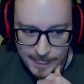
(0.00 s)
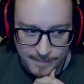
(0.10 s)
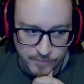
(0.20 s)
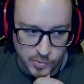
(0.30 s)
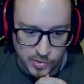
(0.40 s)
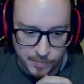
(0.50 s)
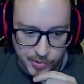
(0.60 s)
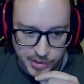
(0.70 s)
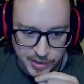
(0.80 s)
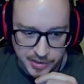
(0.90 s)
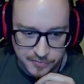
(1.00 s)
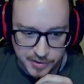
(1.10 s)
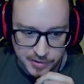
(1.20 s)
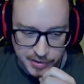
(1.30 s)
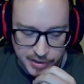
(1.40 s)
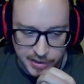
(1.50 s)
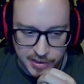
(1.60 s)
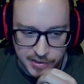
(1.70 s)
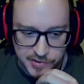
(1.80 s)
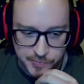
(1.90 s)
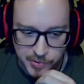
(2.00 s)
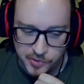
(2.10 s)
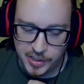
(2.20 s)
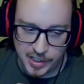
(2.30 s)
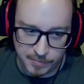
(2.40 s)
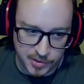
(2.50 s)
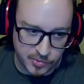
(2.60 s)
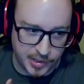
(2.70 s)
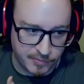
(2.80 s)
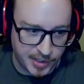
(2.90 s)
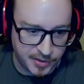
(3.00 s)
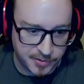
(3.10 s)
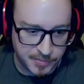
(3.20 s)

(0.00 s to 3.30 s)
We're all pretty even, and poker can be quite random.